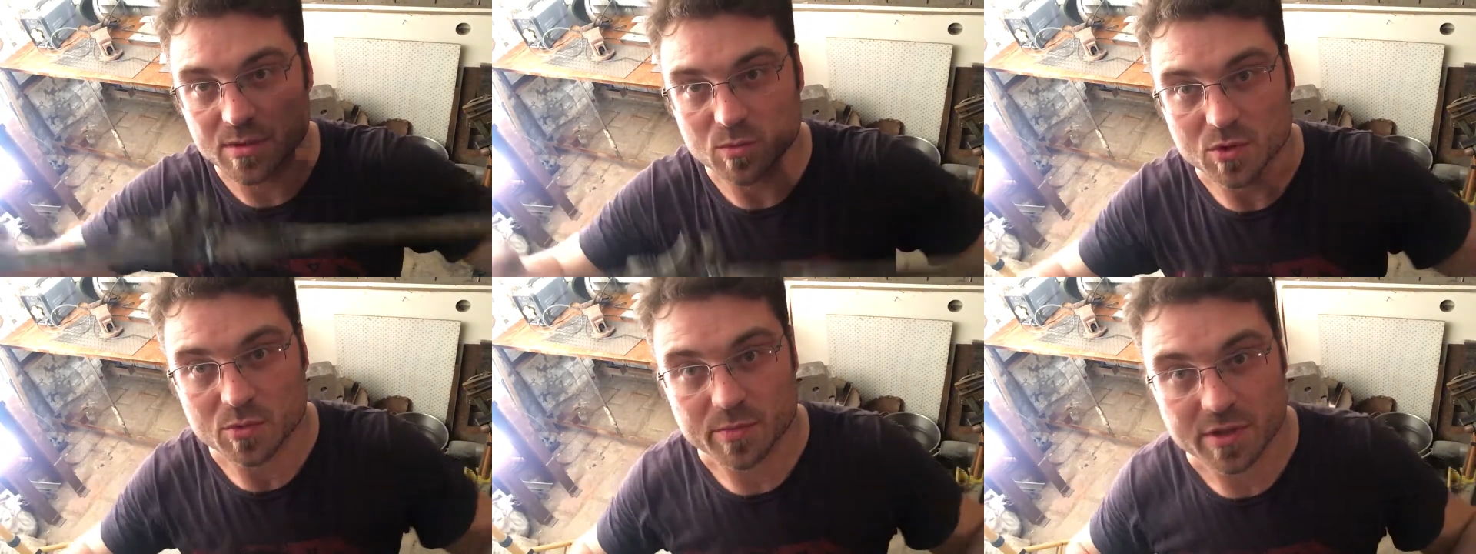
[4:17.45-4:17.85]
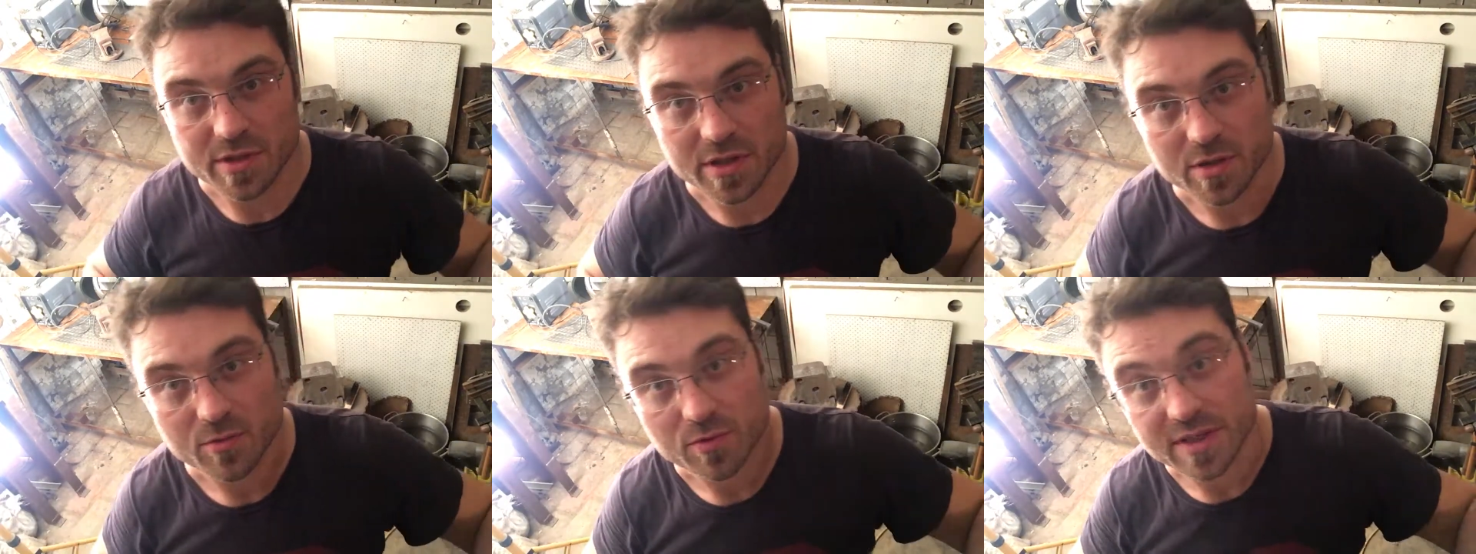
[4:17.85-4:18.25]
and we'll
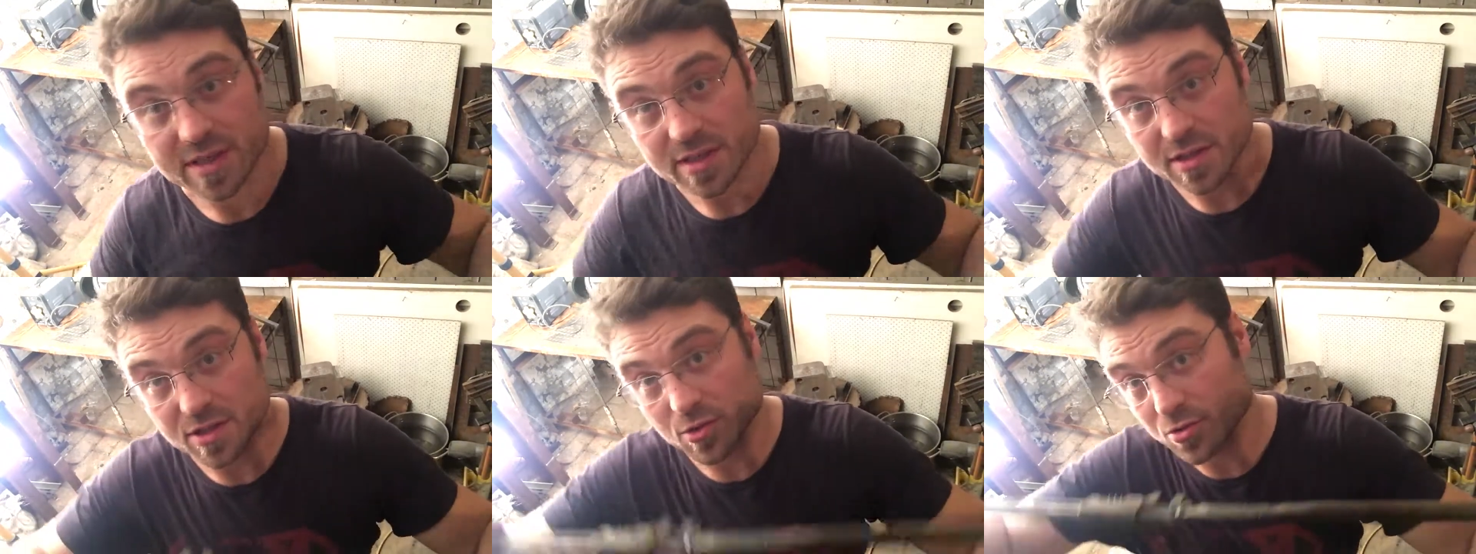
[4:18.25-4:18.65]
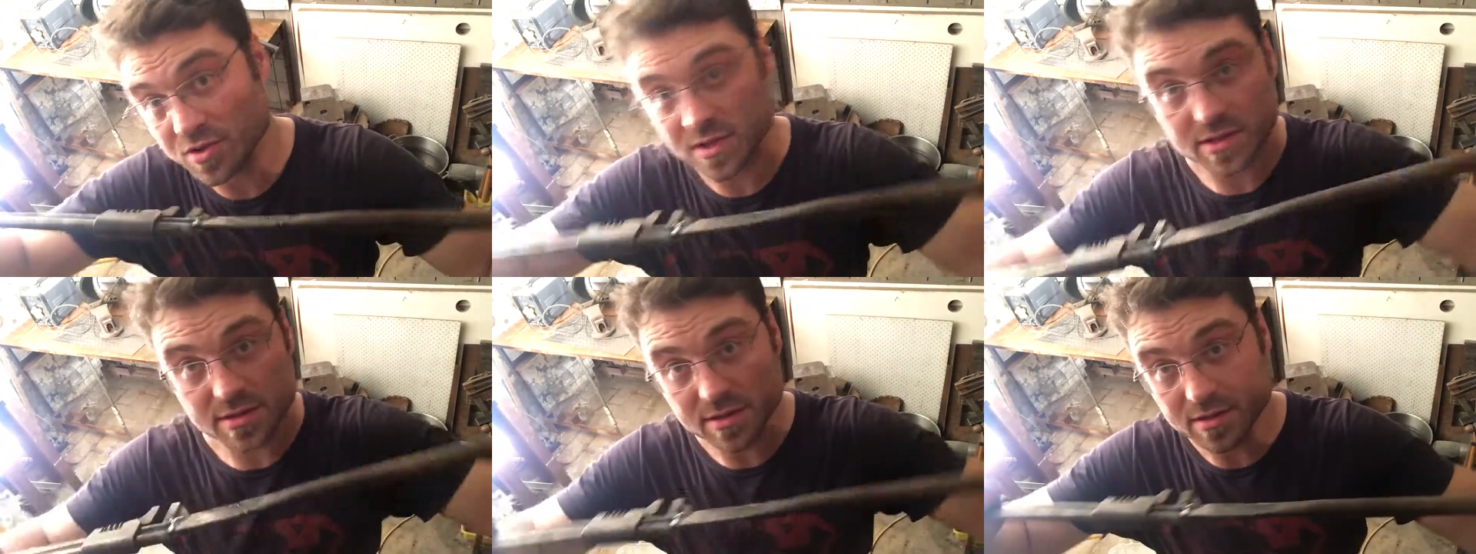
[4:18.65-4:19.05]
be ready to
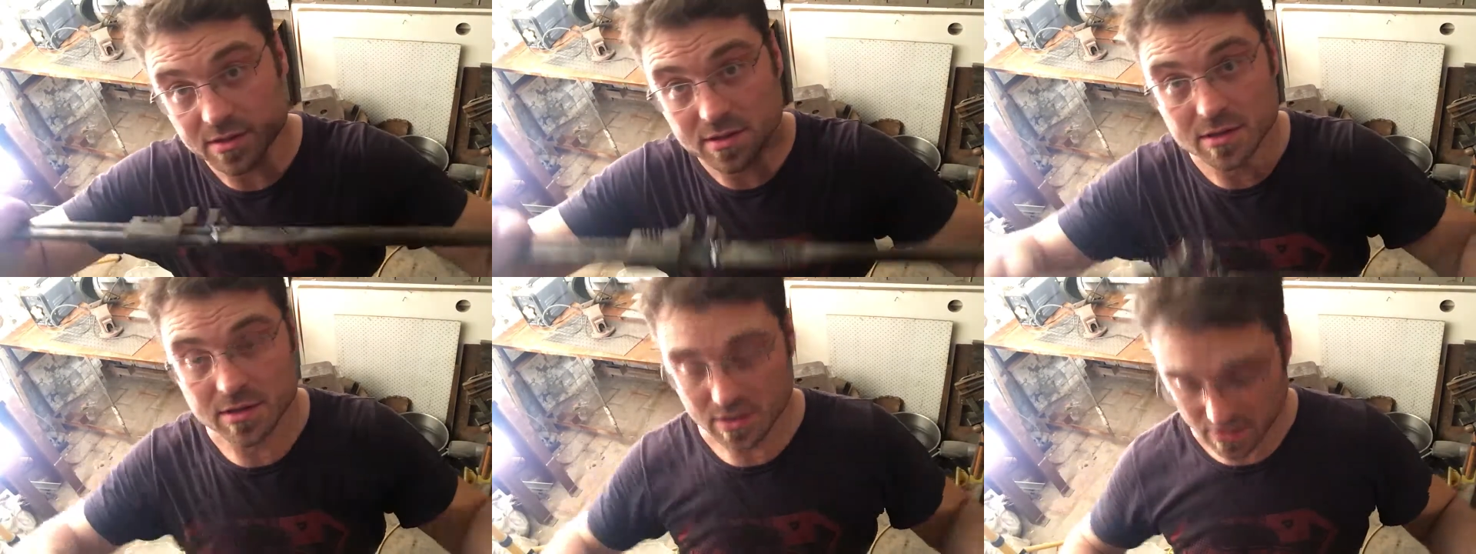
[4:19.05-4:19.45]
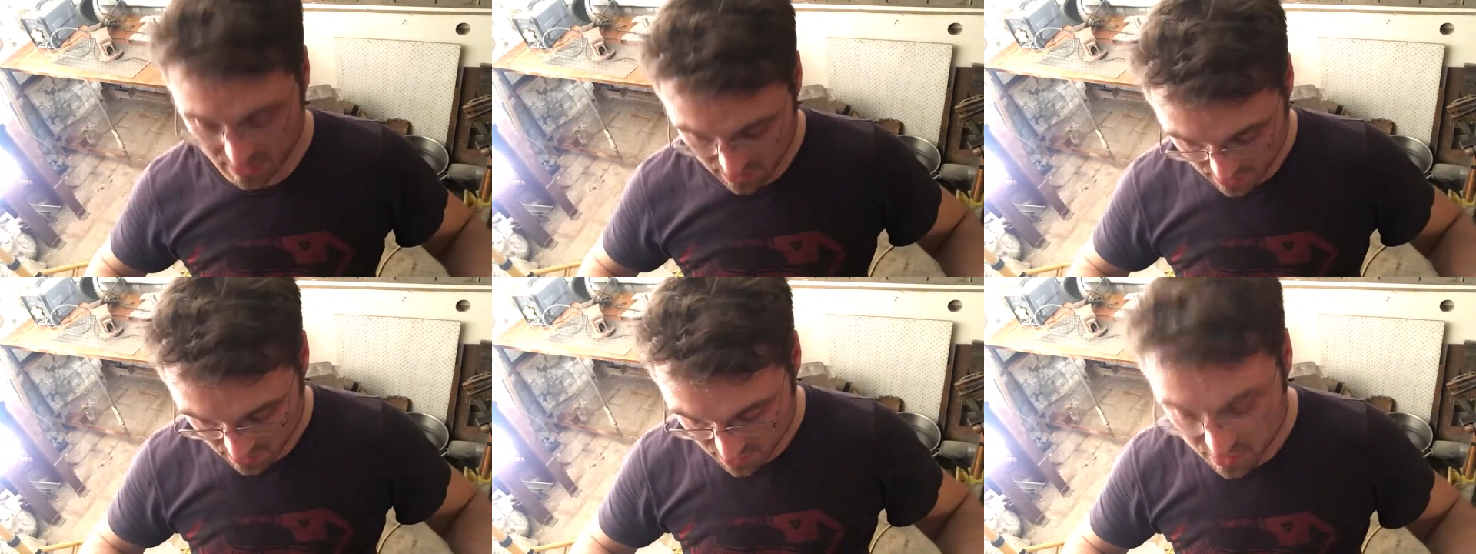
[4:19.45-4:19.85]
use it
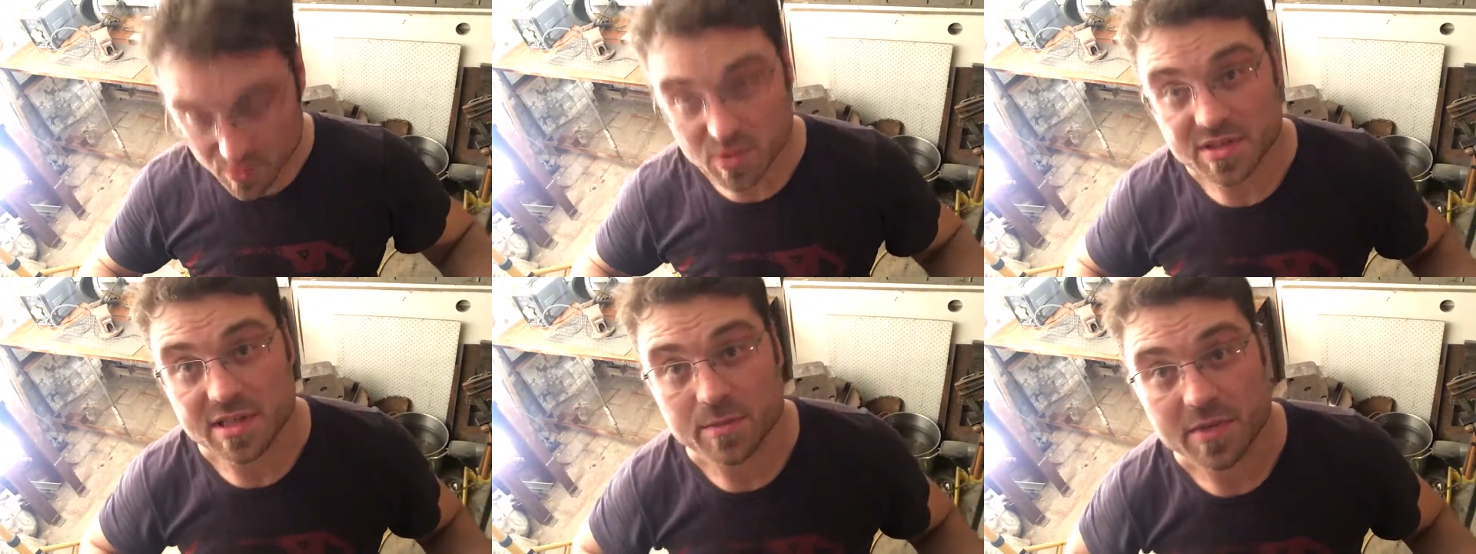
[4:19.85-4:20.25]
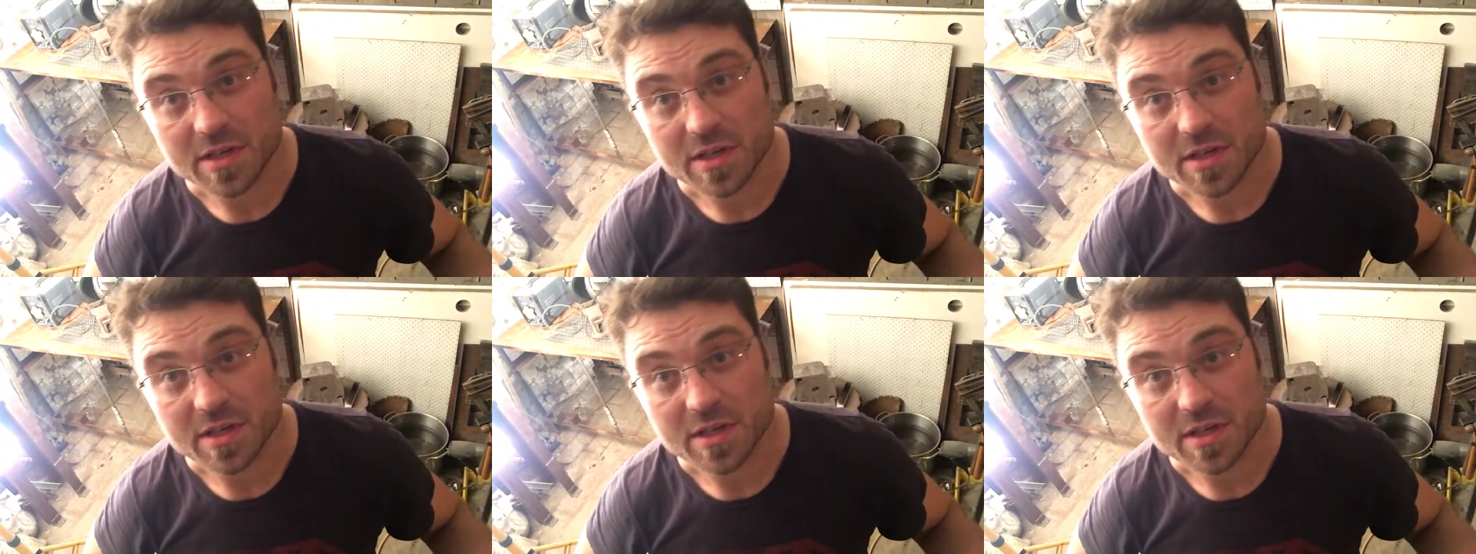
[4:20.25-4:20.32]
to twist our